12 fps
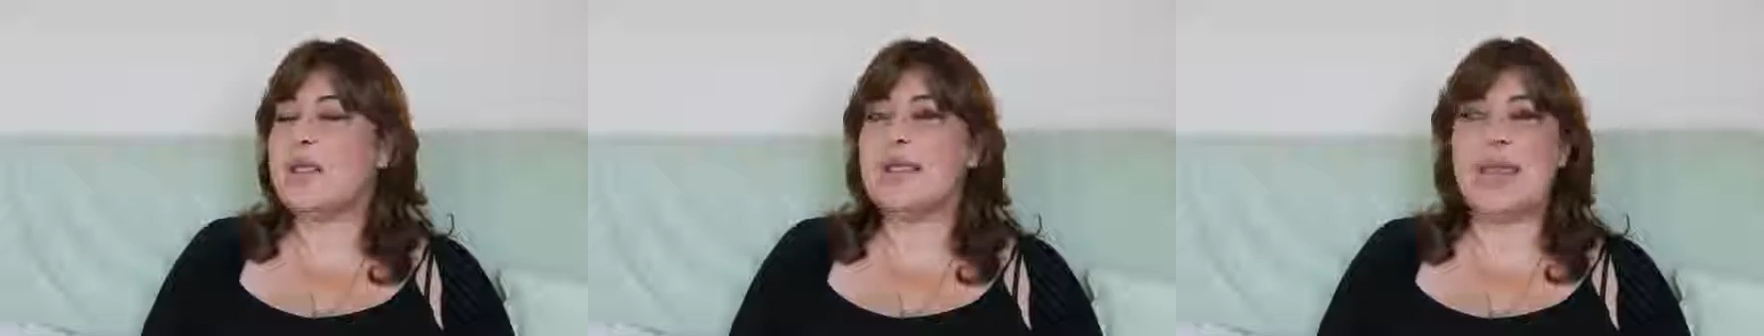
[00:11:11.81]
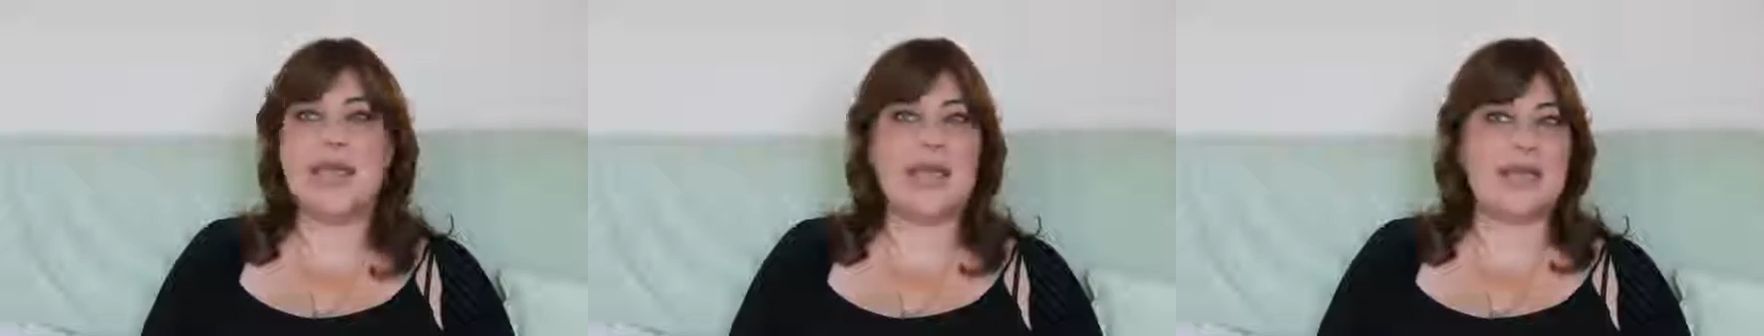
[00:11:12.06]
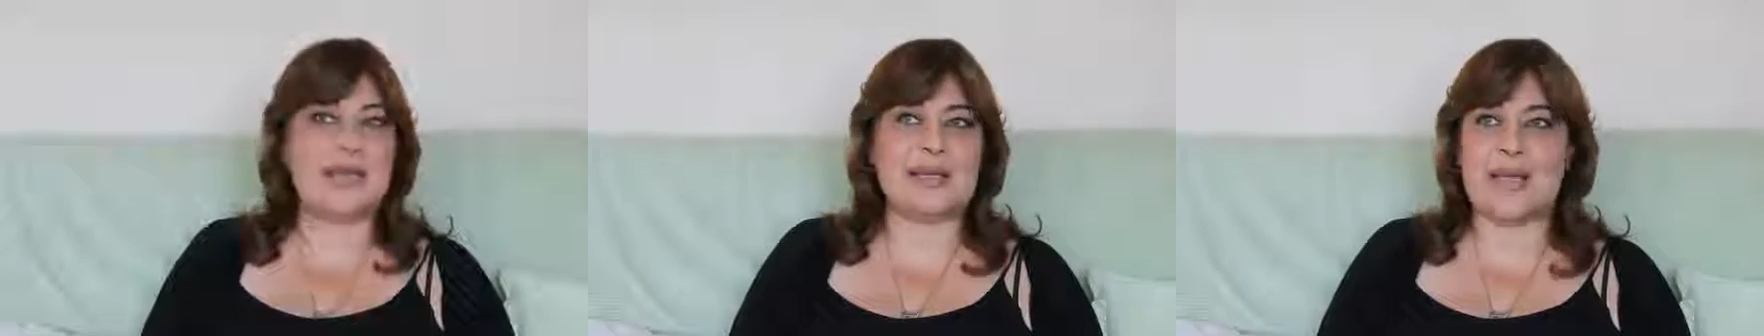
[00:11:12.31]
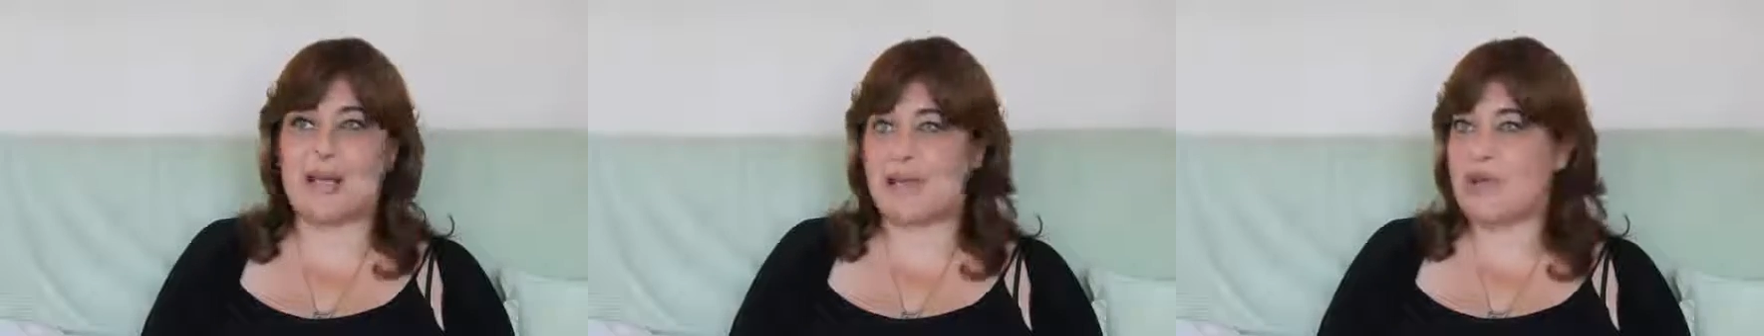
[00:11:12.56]
They
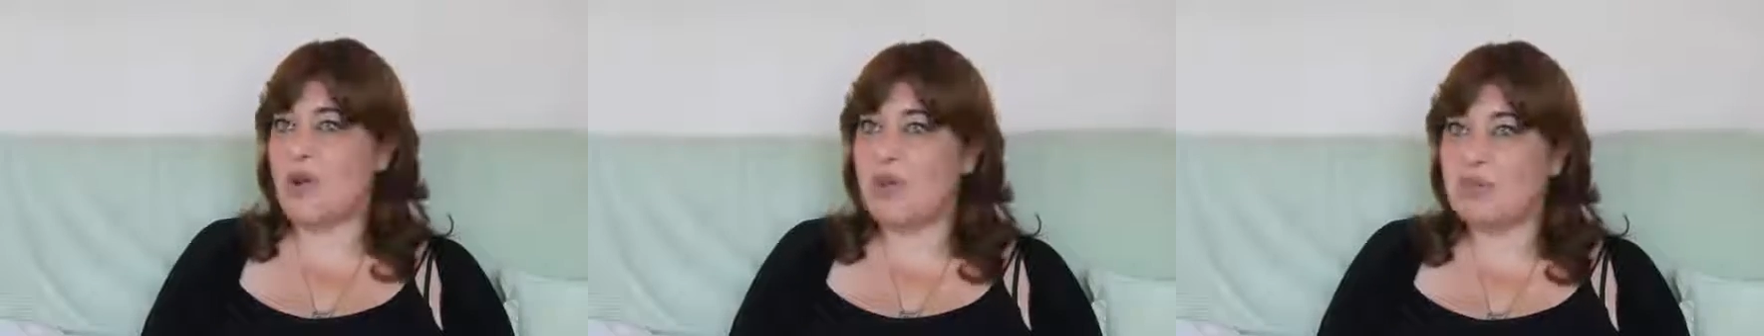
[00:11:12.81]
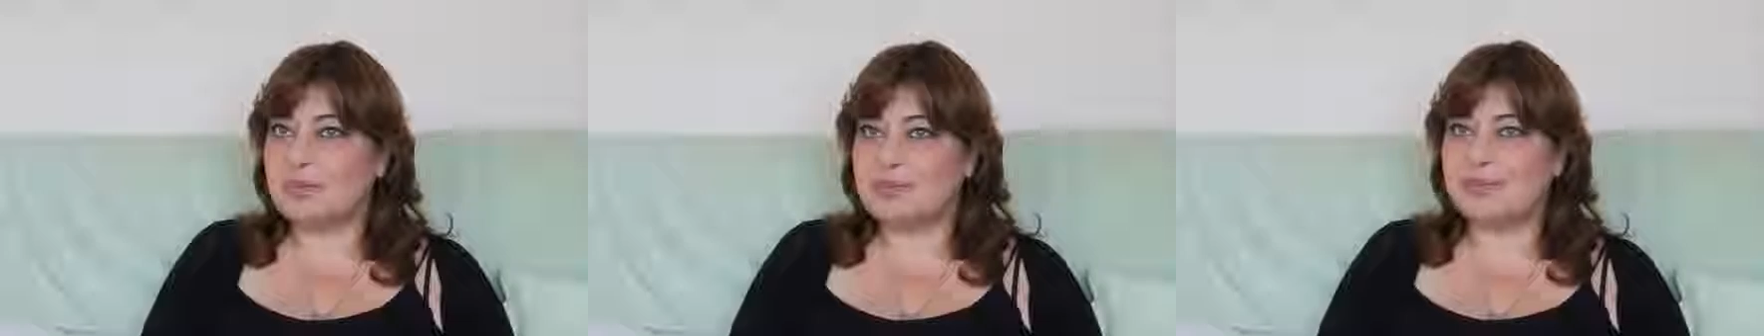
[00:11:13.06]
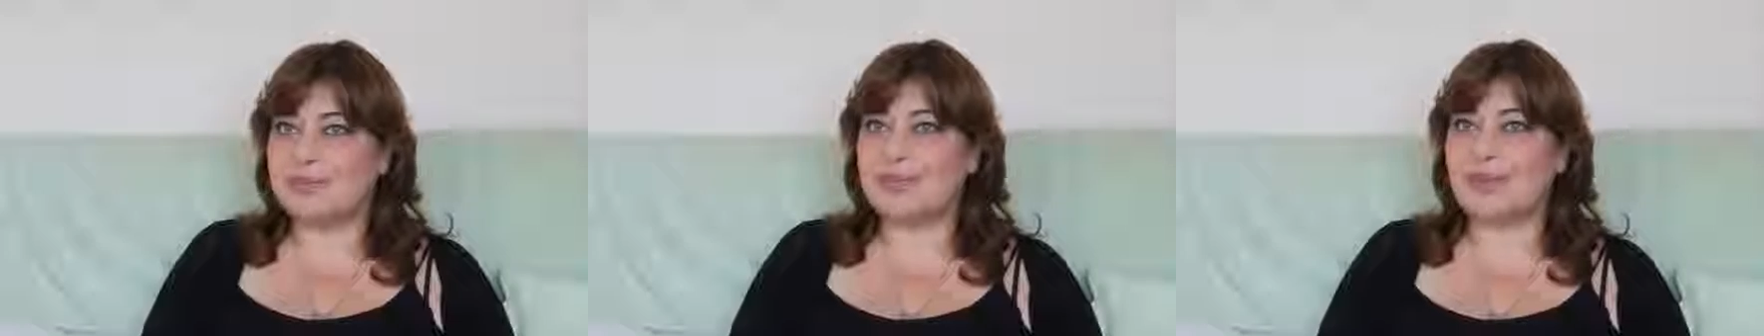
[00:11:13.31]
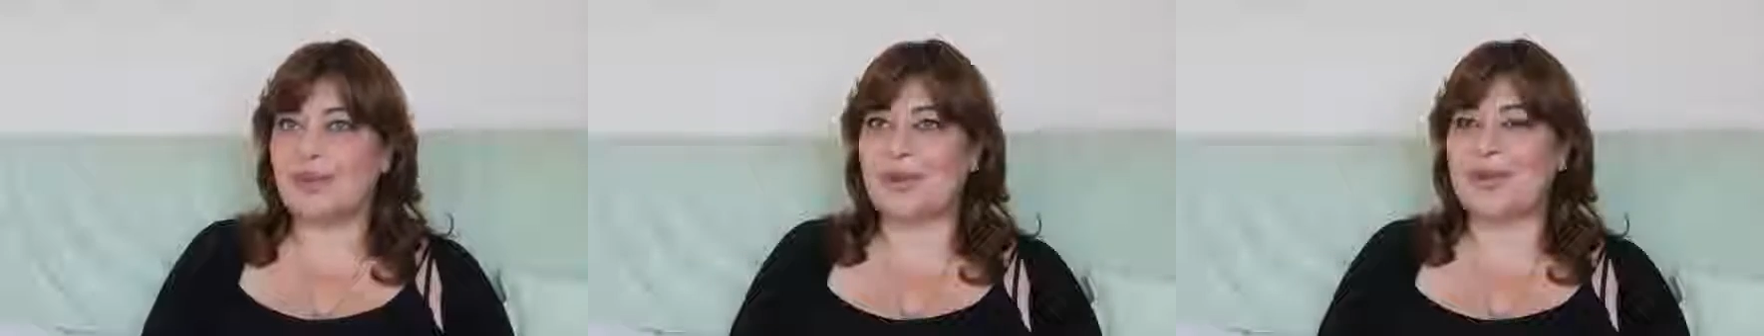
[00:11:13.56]
said, no,
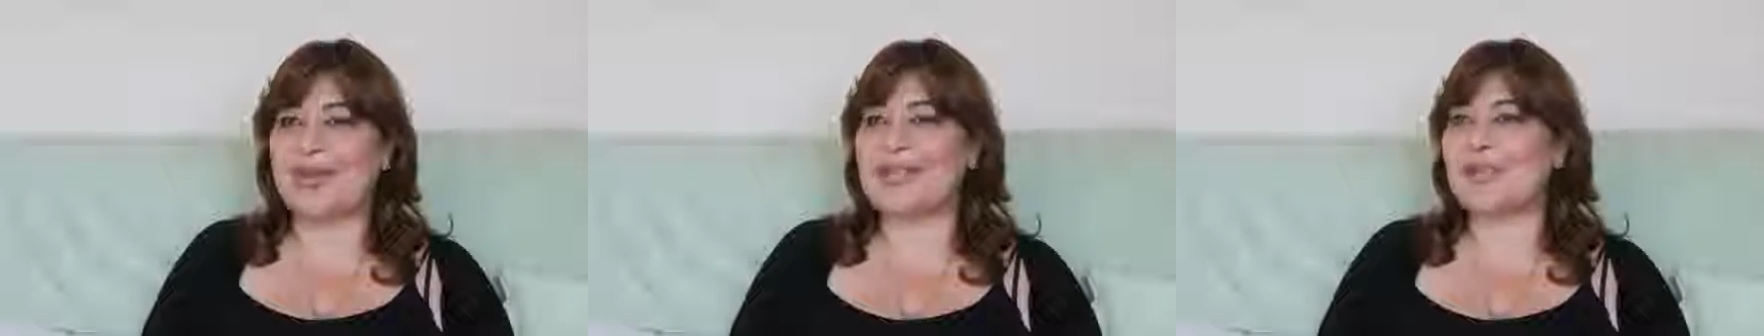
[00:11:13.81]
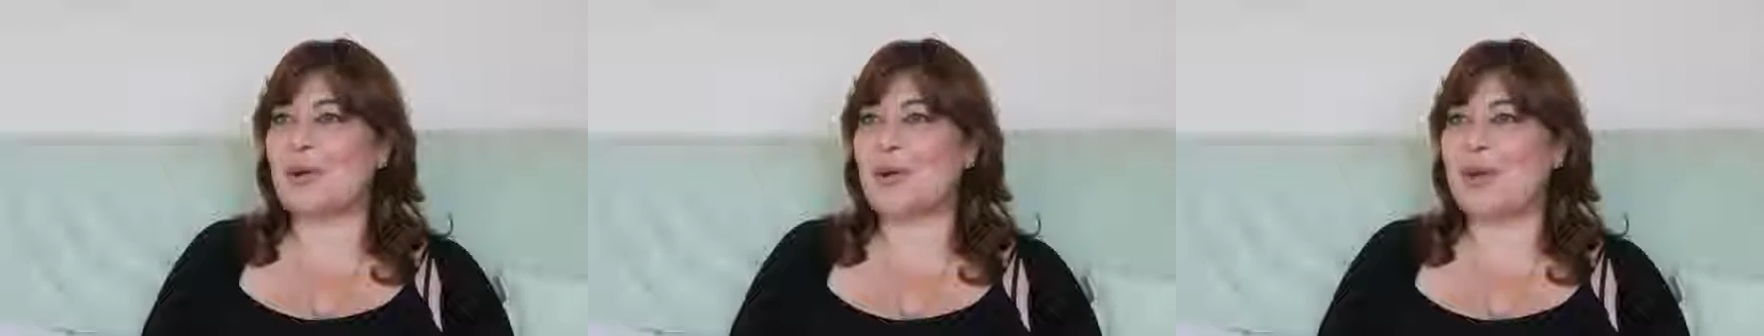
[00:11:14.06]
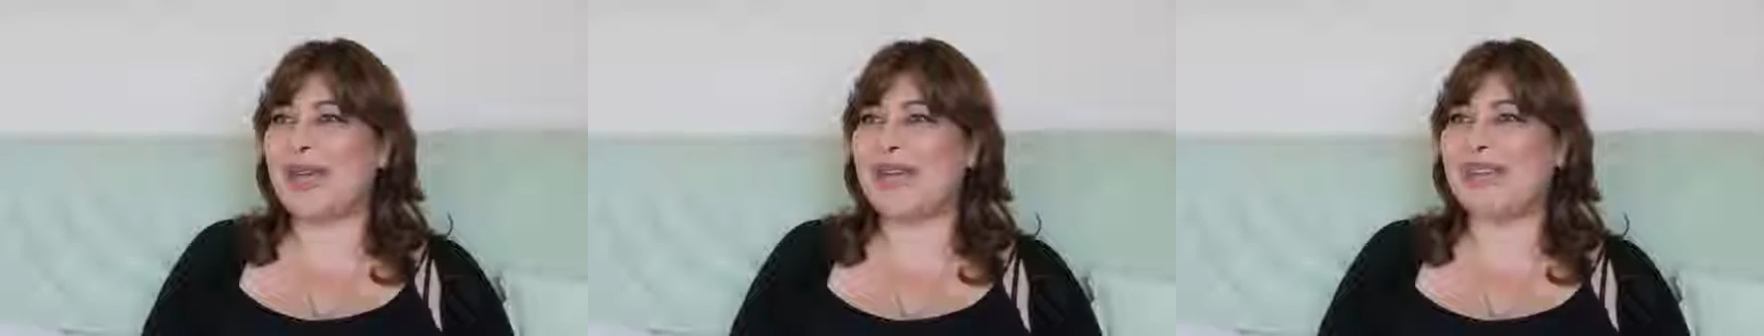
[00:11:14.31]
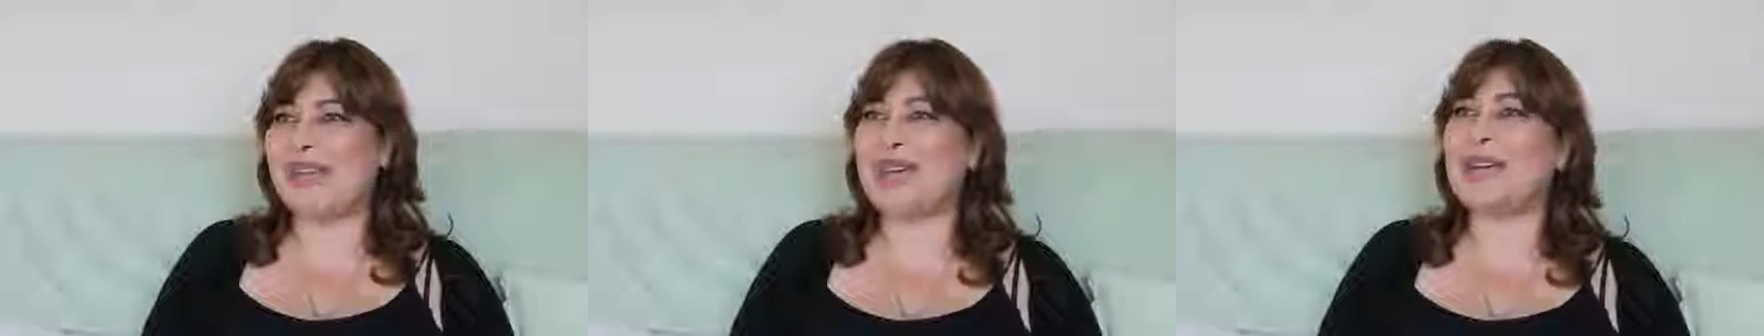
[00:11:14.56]
there's no way.
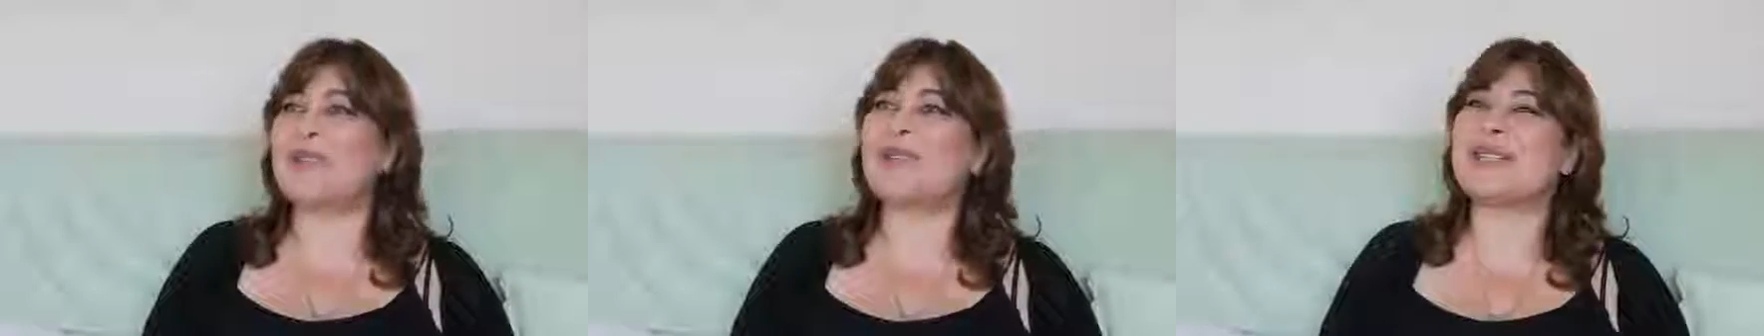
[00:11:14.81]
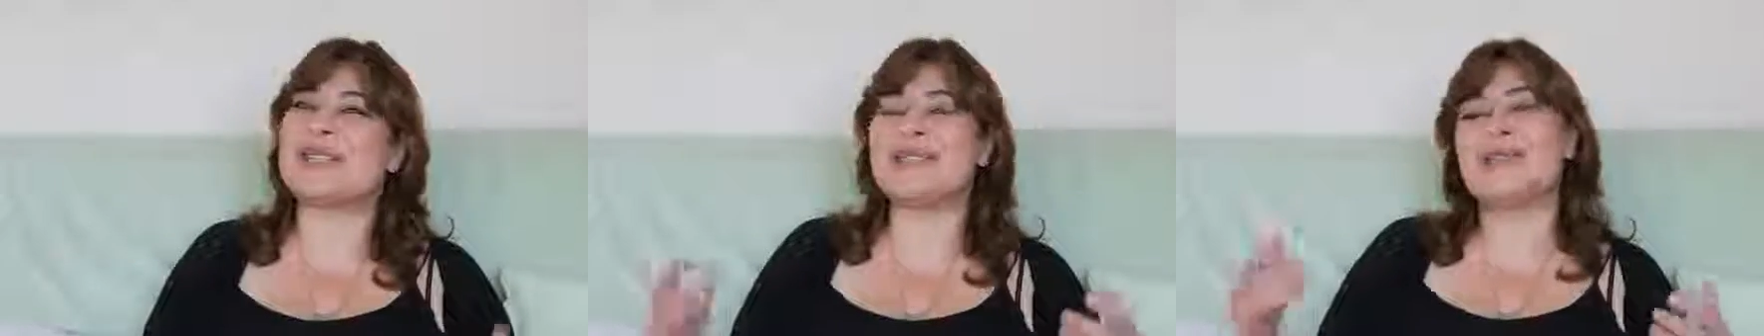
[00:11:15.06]
And it was,